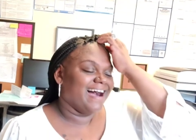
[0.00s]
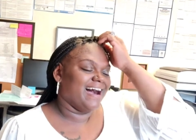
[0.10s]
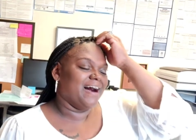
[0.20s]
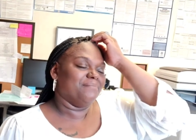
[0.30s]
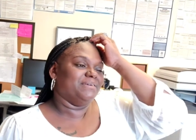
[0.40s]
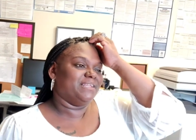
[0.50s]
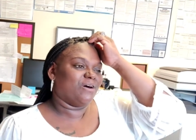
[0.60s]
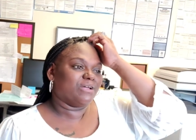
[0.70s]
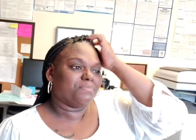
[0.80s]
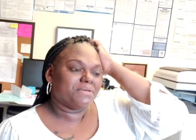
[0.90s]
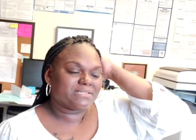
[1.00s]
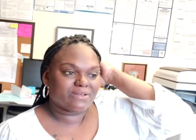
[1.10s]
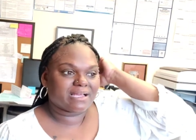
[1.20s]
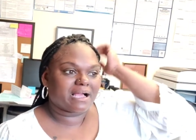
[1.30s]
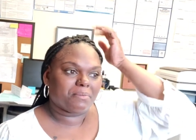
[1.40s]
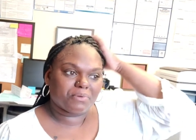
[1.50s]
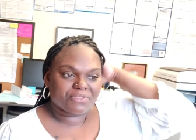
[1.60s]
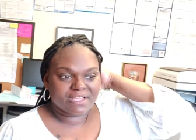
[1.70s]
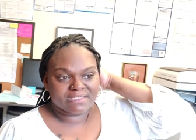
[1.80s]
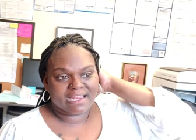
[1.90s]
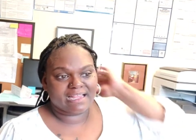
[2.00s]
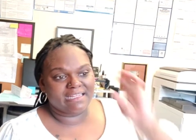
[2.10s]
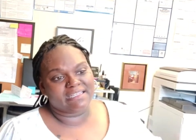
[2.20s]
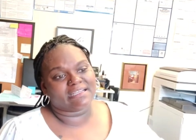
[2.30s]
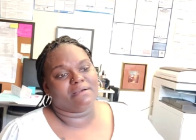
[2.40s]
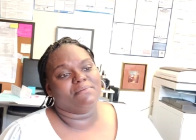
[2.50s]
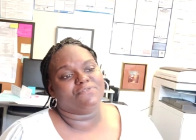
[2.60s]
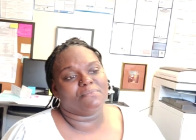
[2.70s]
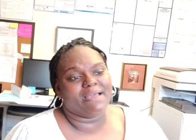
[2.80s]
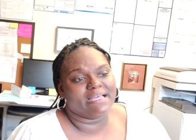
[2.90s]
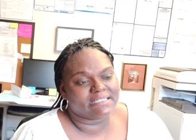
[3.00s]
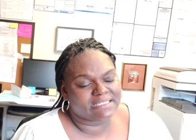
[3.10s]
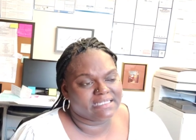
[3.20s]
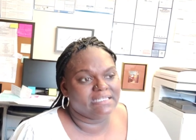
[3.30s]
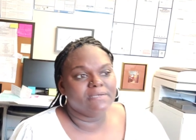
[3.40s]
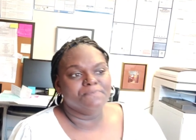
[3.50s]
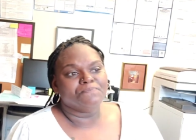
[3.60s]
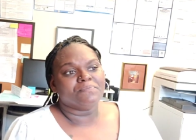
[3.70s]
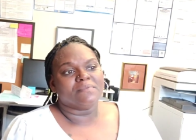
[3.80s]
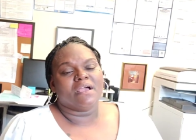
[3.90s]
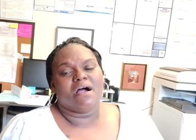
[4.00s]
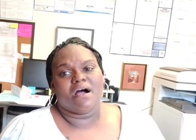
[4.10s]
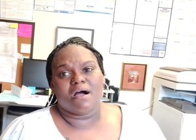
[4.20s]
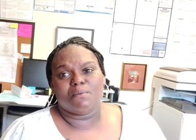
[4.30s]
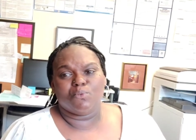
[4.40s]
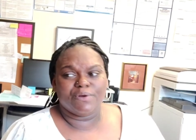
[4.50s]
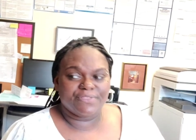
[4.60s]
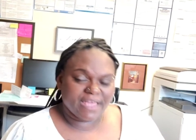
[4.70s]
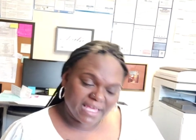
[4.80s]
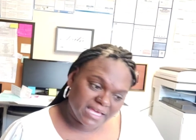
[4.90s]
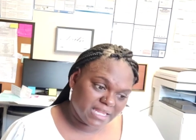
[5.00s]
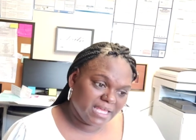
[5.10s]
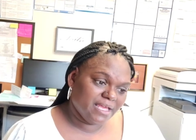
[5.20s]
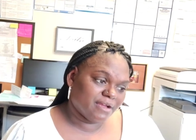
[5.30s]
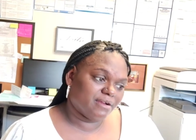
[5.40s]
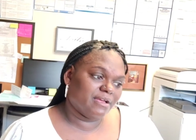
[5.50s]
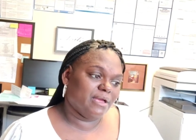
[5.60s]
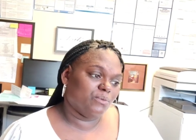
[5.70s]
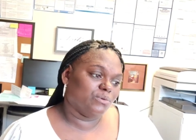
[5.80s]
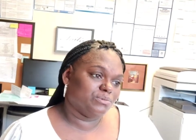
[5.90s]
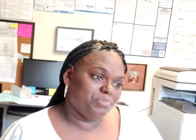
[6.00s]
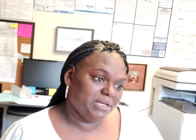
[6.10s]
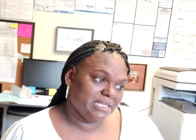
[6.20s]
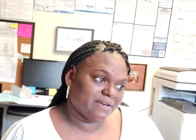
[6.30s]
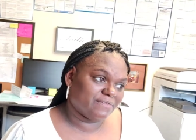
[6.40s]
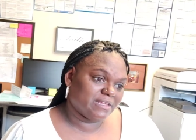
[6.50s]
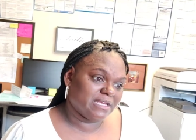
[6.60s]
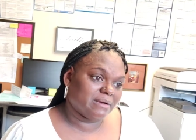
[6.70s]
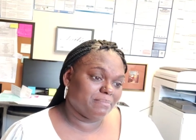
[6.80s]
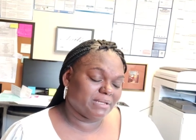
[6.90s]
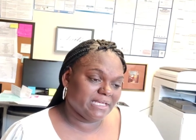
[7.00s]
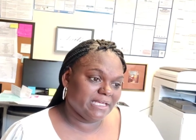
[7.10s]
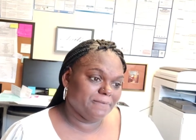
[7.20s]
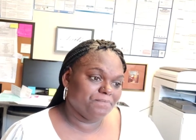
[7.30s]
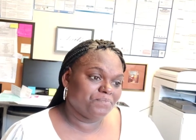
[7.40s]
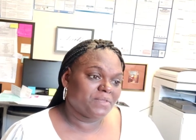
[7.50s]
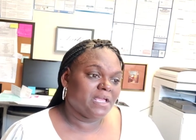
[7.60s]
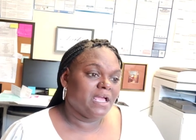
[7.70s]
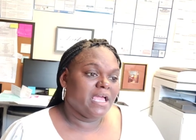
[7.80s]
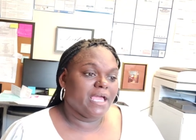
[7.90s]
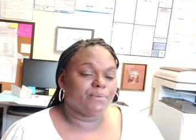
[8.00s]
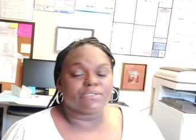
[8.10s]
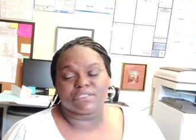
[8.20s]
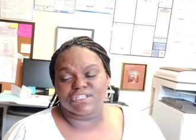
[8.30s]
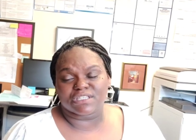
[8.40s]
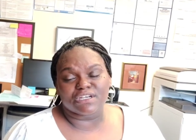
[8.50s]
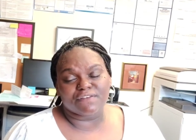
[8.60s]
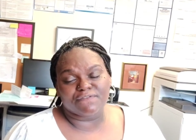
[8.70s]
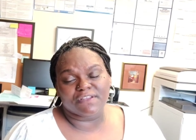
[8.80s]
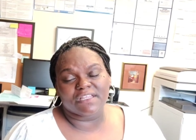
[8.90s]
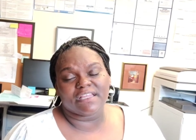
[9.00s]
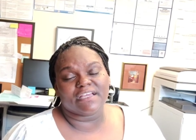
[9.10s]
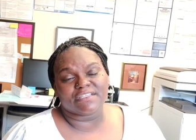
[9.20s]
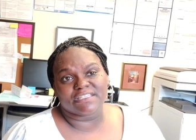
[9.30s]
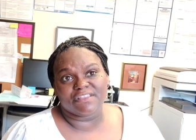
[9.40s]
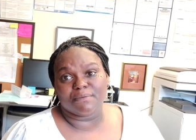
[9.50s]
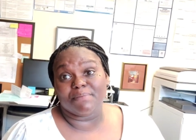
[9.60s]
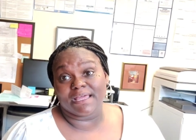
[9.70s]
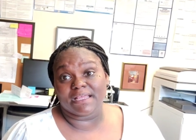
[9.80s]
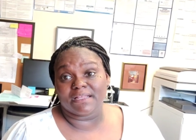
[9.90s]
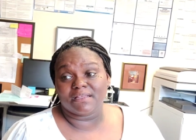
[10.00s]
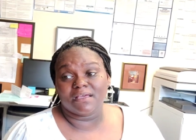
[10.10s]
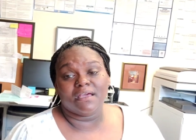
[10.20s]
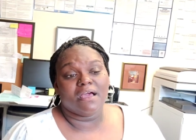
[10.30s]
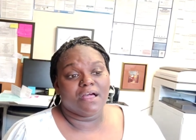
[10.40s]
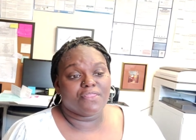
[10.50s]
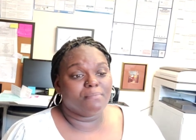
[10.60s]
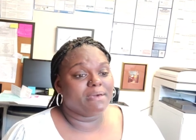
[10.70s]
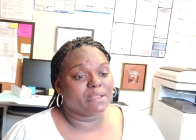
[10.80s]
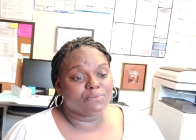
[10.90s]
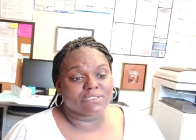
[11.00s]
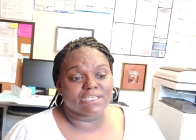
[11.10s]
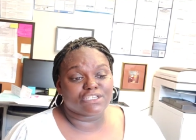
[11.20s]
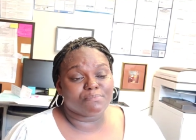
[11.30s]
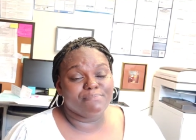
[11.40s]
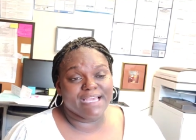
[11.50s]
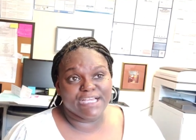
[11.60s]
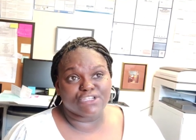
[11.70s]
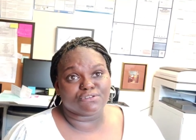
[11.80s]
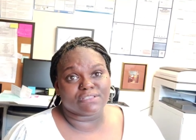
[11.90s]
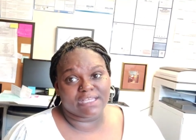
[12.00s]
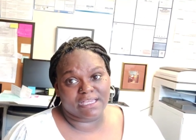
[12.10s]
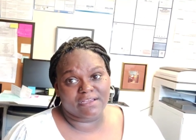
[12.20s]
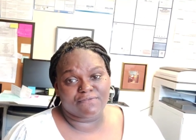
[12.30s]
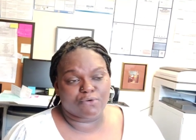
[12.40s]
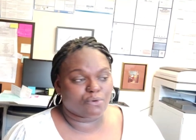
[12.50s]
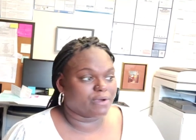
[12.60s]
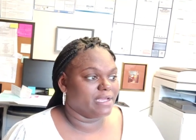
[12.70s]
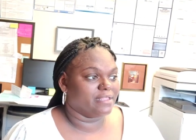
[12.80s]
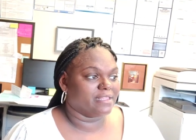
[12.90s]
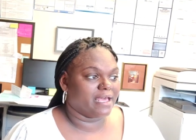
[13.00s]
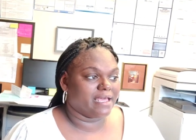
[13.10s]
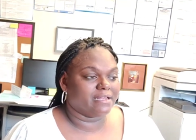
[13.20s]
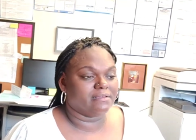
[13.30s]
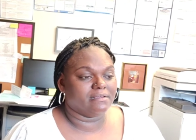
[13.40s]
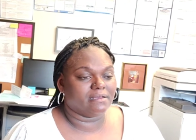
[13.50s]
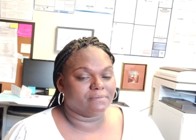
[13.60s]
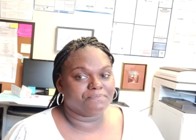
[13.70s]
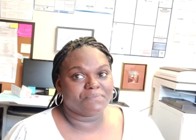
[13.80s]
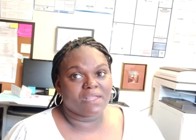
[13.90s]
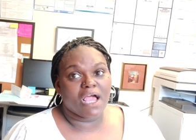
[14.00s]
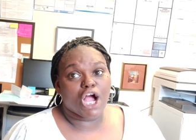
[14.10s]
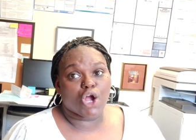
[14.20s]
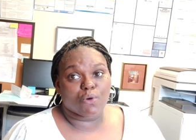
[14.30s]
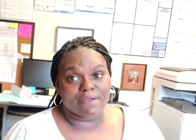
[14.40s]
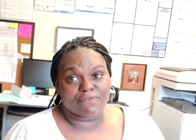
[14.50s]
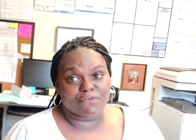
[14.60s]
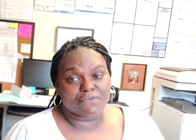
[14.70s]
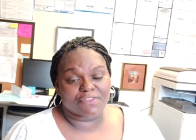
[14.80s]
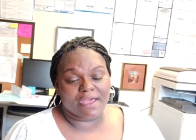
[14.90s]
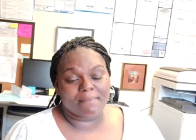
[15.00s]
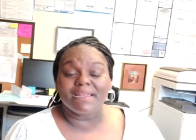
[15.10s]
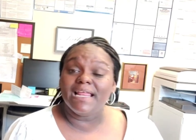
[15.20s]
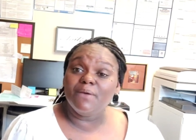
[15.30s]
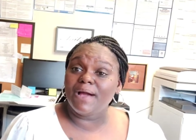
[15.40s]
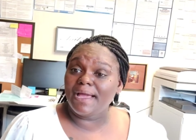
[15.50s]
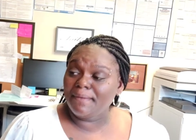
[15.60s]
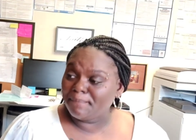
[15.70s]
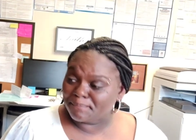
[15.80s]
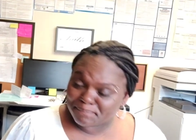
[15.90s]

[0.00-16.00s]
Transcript: um, and it all depends on a couple things that I need to come in from Etsy. Um, when they get here, it will be definitely complete. It was just a good feeling to see the bedding. The bedding was such a major thing for it that, you know, grateful for that. But anyway,